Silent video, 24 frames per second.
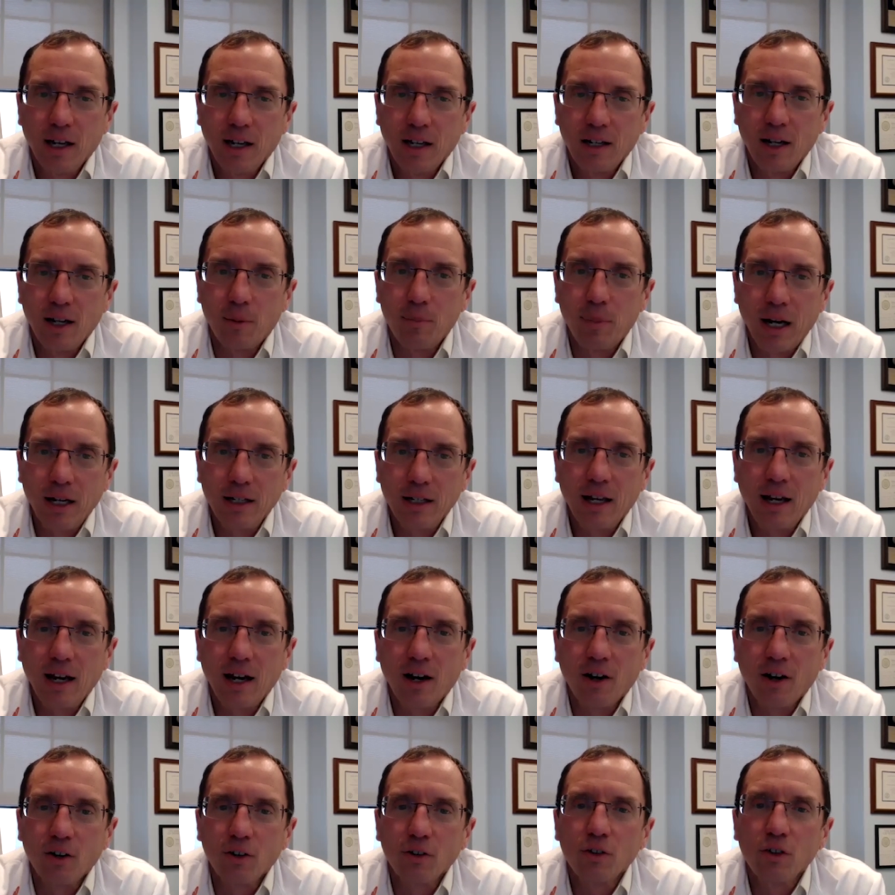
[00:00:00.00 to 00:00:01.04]
Now, by
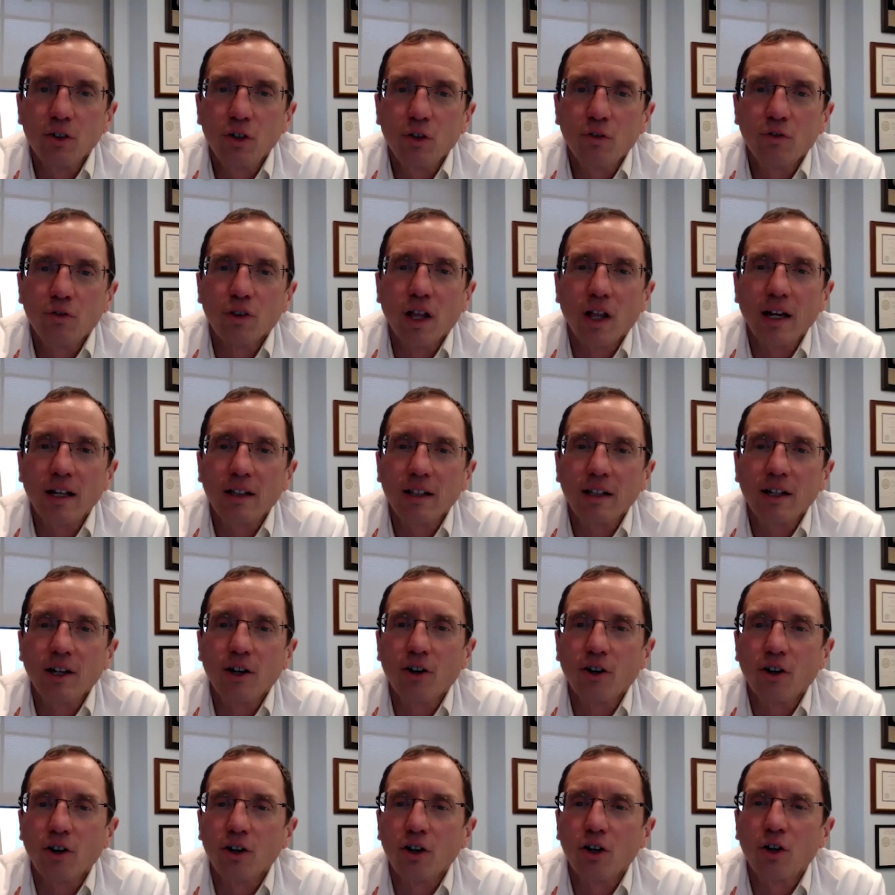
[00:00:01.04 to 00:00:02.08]
now, you've likely
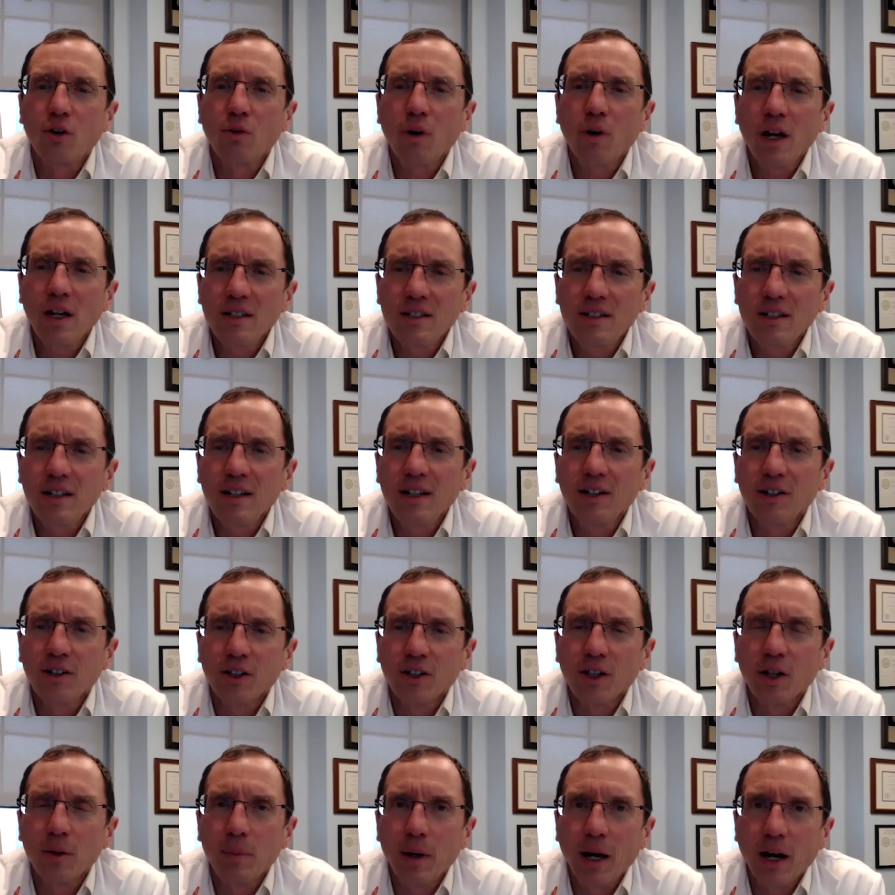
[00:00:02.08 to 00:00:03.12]
heard a great
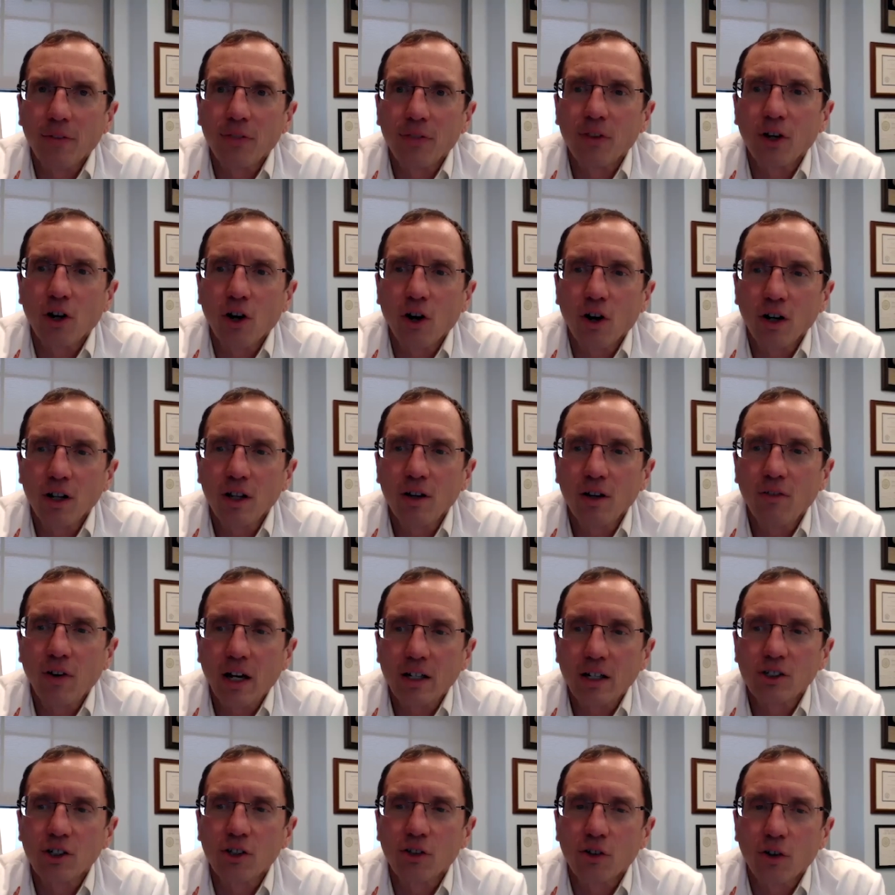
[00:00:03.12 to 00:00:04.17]
deal about the
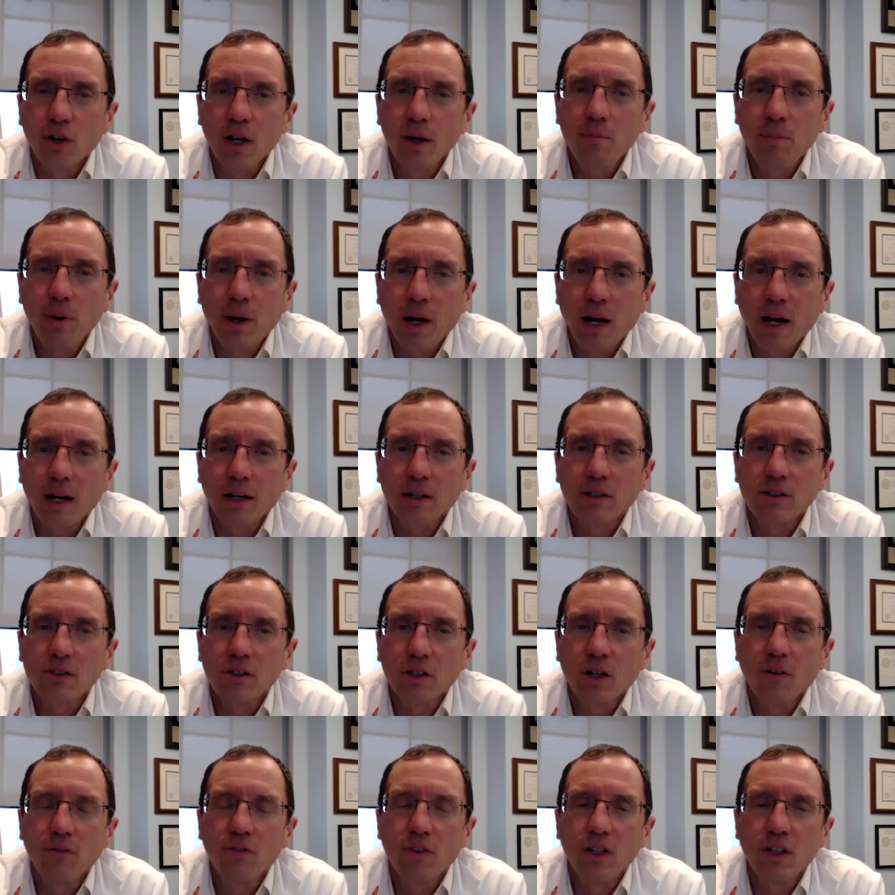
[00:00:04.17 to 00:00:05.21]
cardiovascular impacts
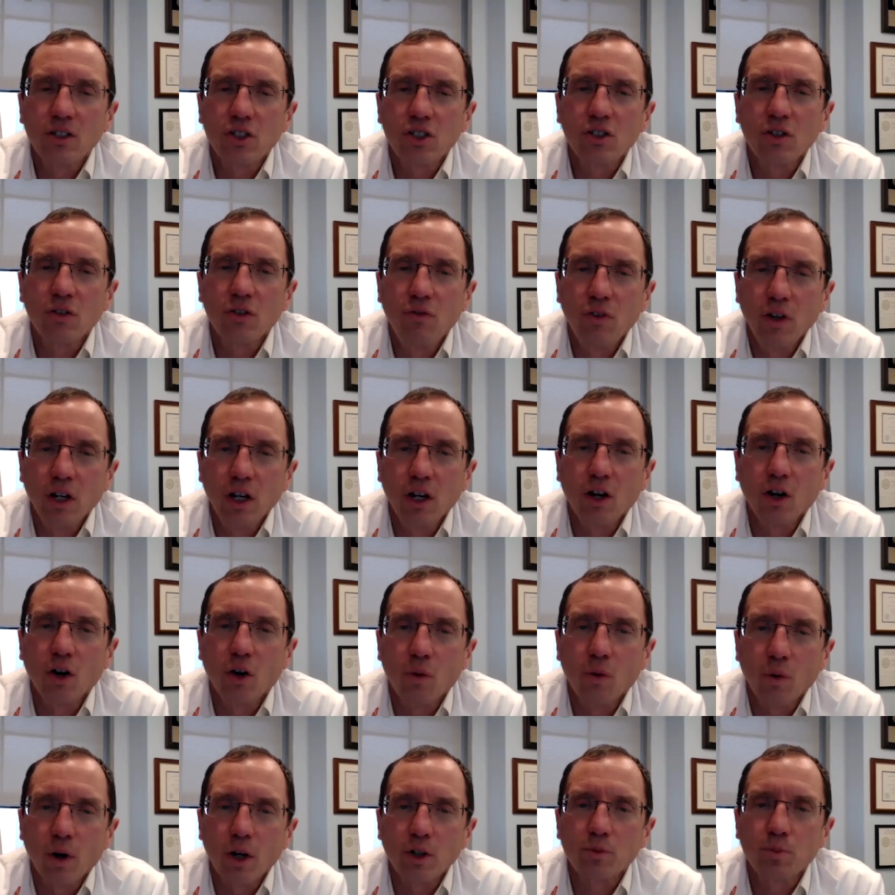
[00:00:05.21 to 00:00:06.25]
of this severe
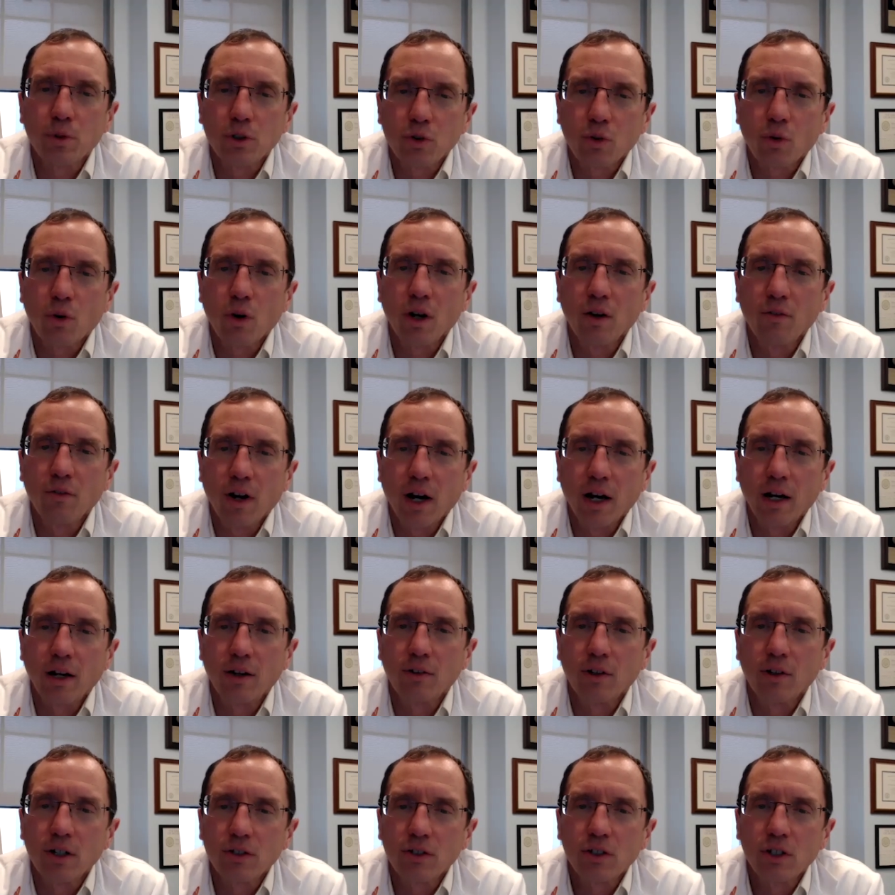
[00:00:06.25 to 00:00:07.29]
respiratory
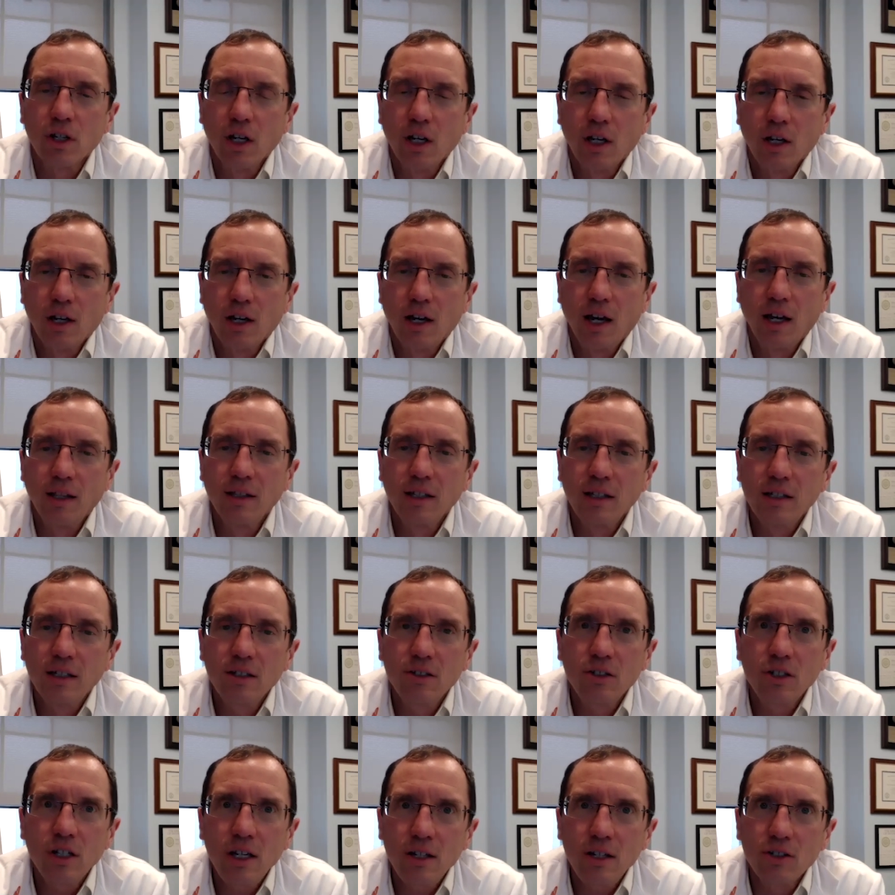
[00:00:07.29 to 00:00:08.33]
virus and the
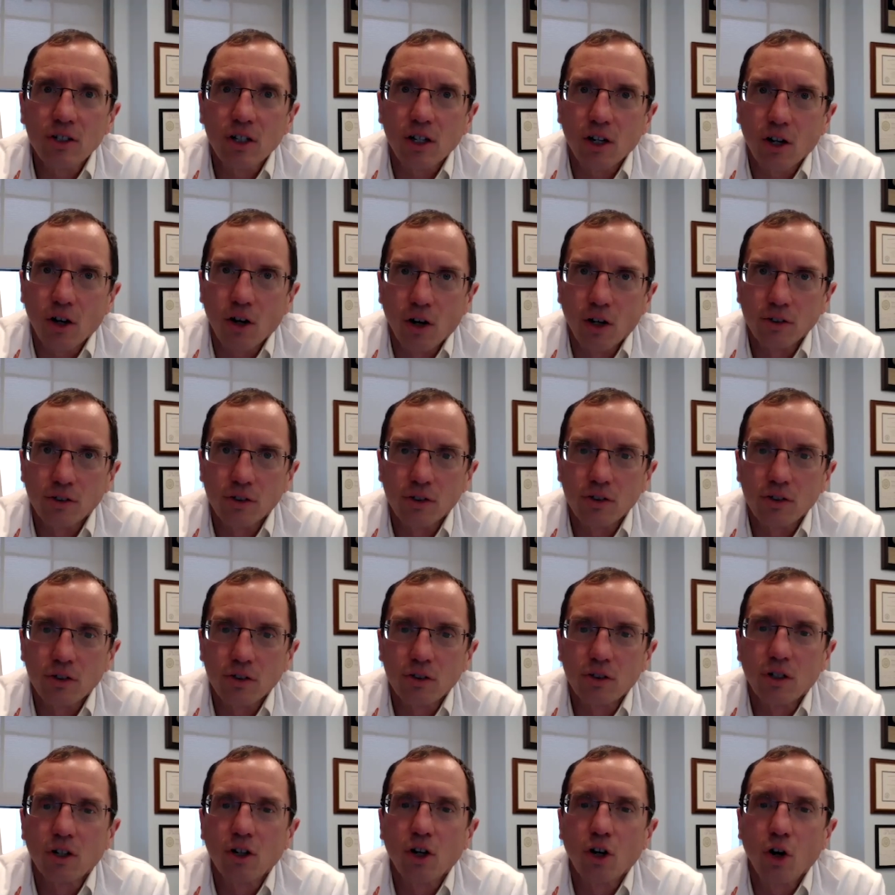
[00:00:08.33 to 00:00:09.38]
disease it
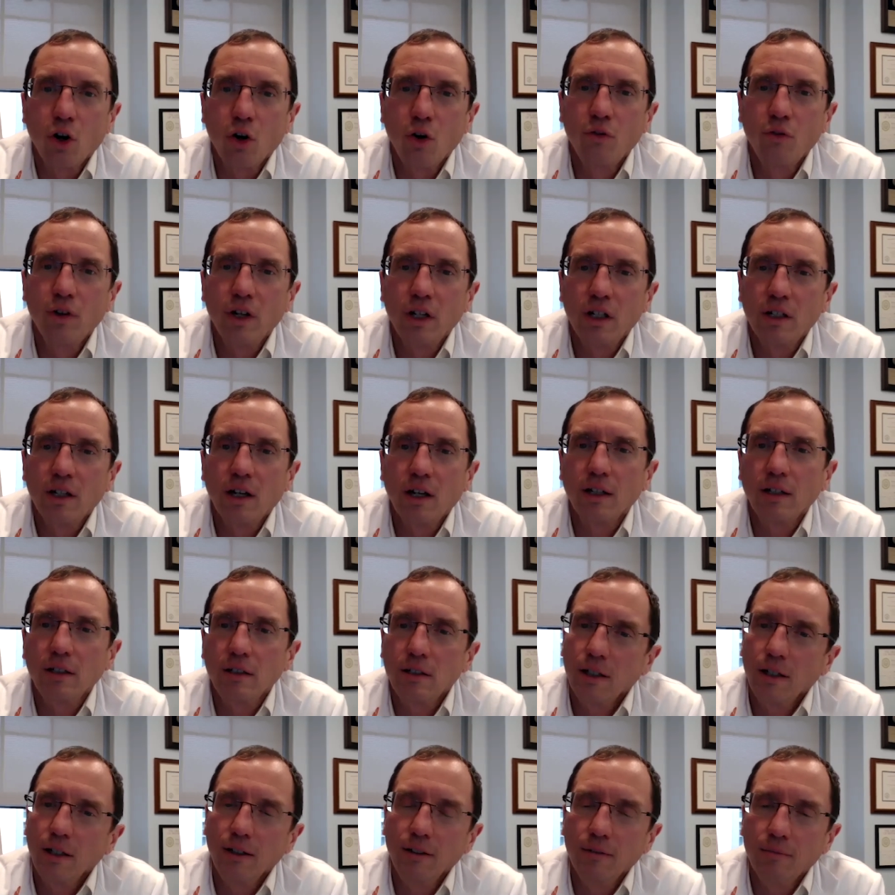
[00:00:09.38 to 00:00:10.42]
causes,
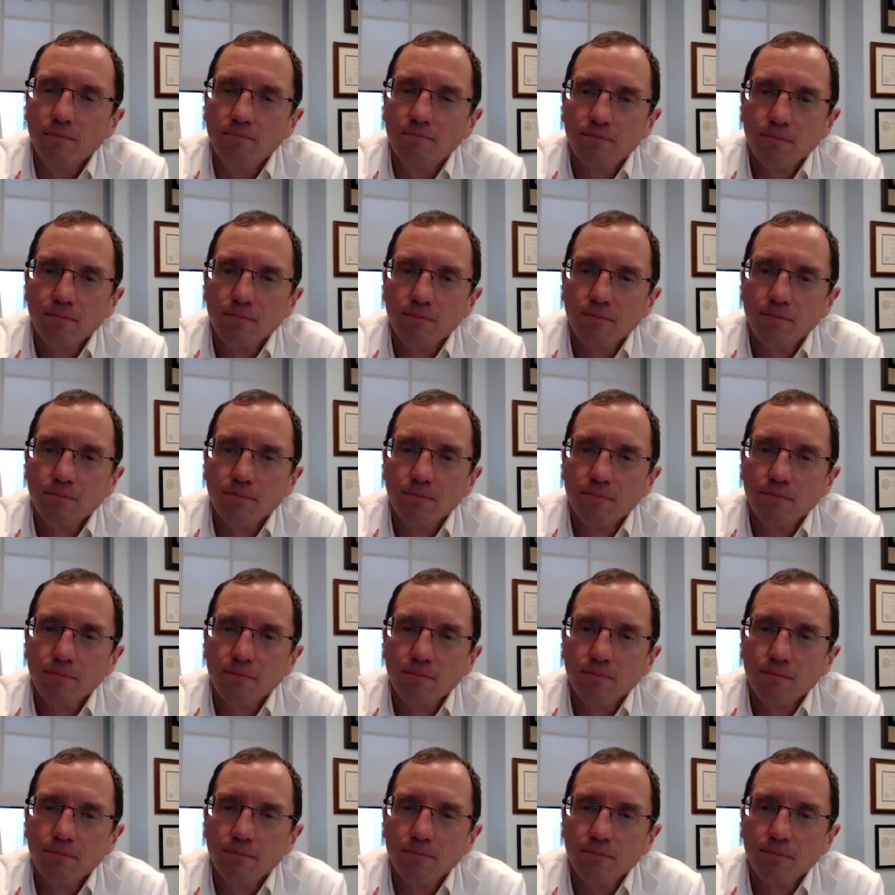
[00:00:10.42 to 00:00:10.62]
COVID-19.